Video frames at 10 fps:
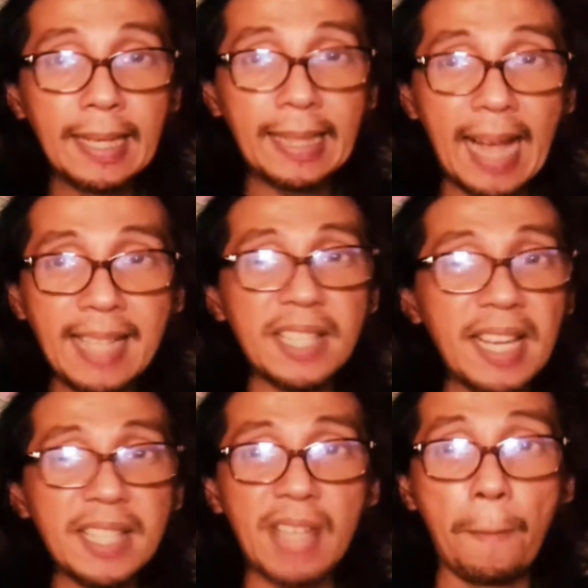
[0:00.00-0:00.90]

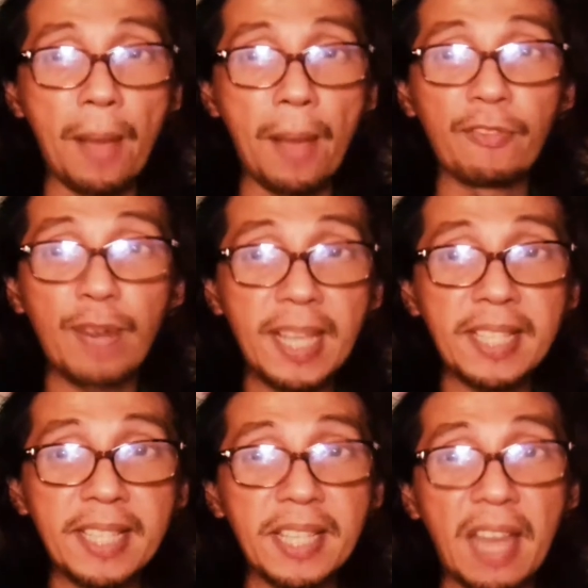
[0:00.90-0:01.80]
Kasen is above
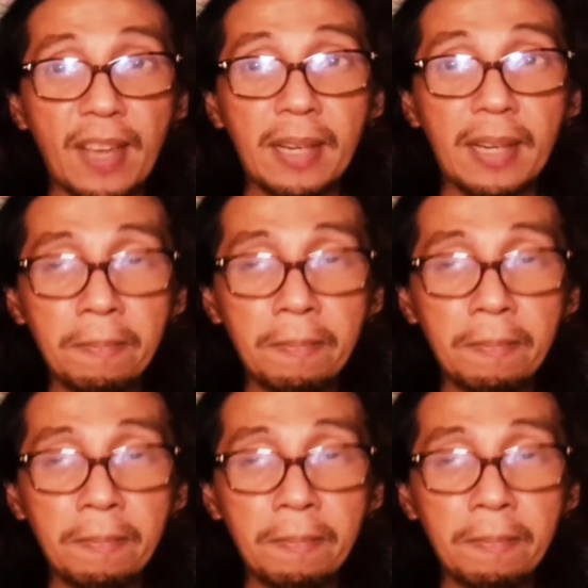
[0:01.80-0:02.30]
Reheat's level.